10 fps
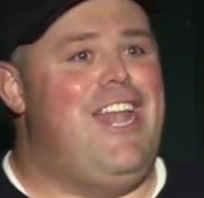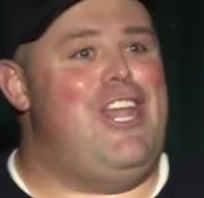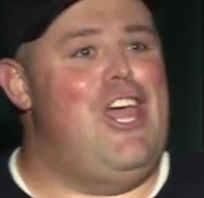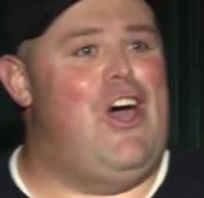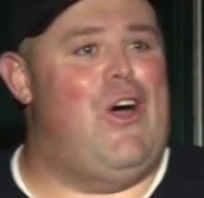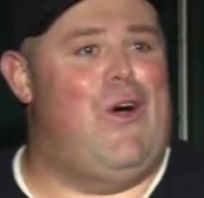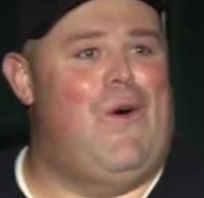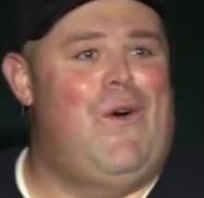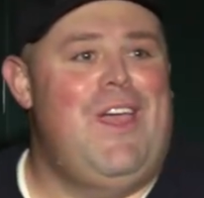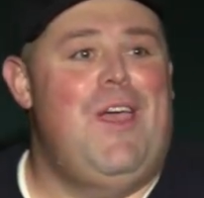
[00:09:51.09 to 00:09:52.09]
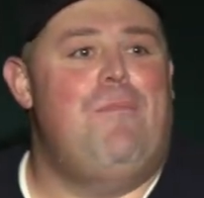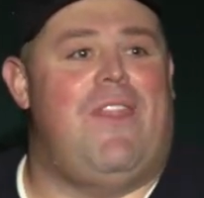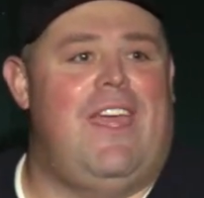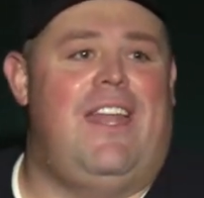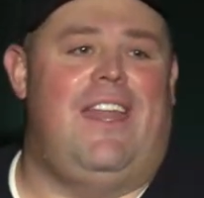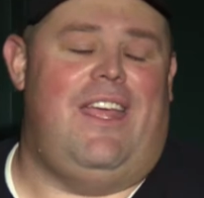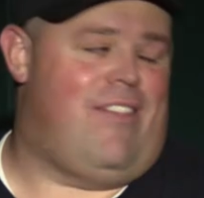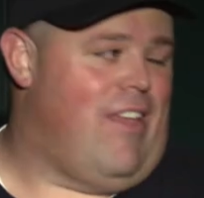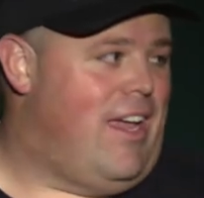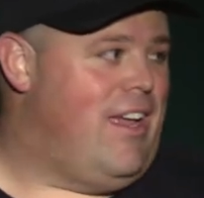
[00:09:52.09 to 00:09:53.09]
no. But then
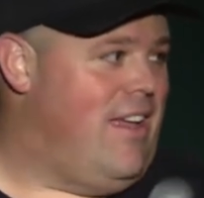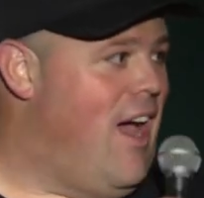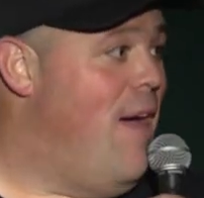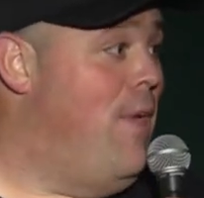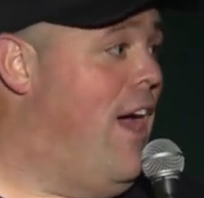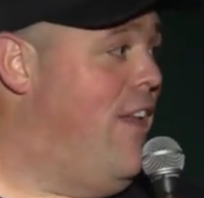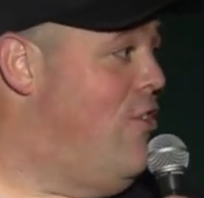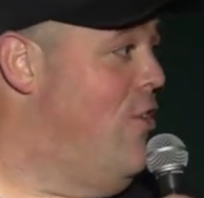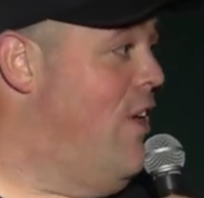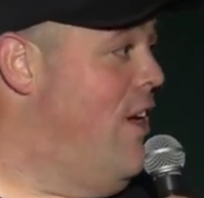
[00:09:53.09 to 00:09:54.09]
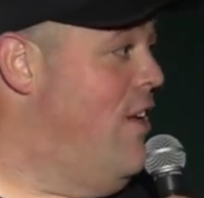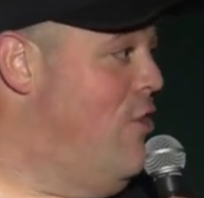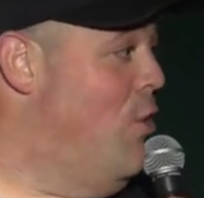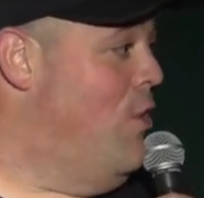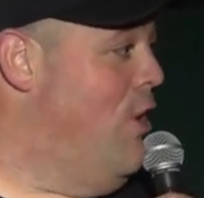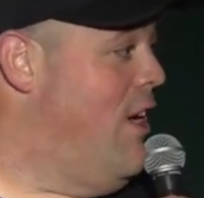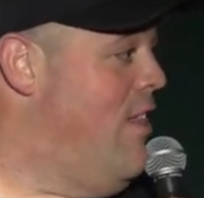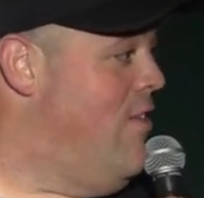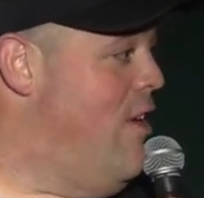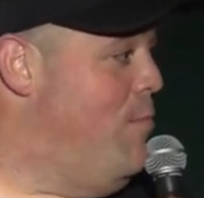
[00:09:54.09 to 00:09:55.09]
it's like I'm not to the don't look at
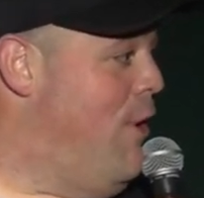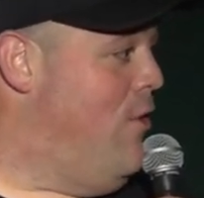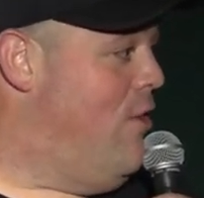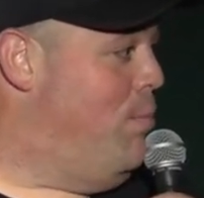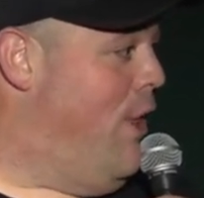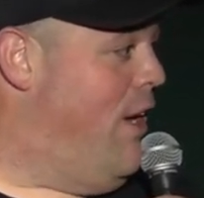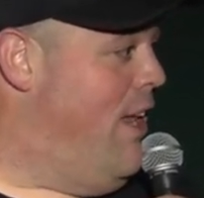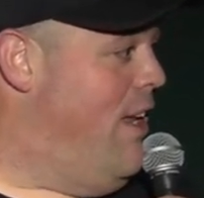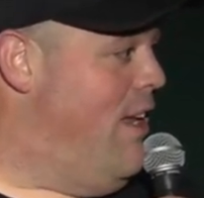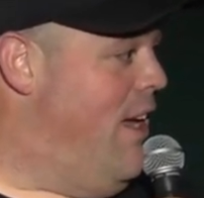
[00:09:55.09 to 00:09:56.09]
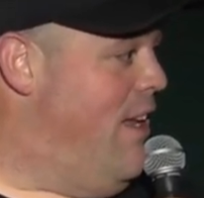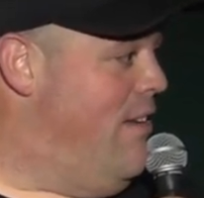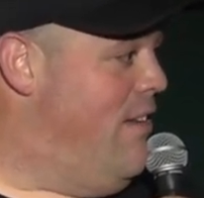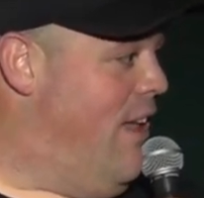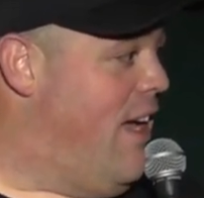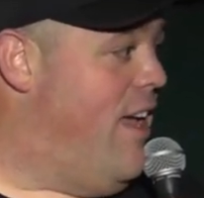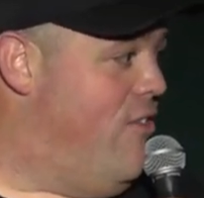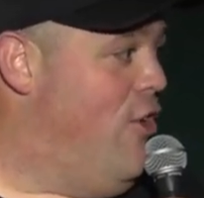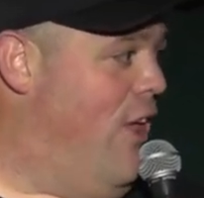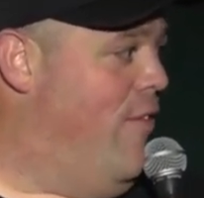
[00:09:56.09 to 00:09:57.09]
the seatbelt to plug it in yet. Like I
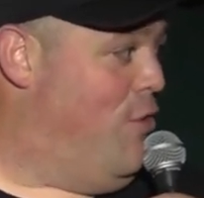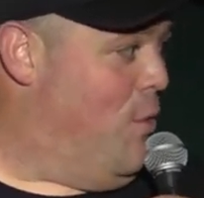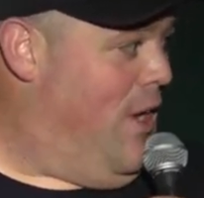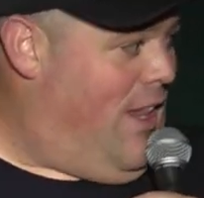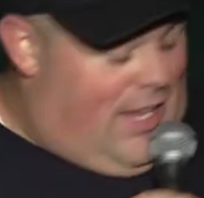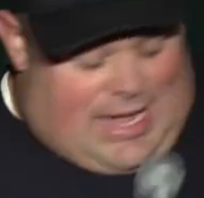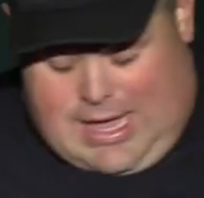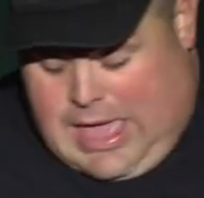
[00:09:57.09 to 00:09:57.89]
still have to really like.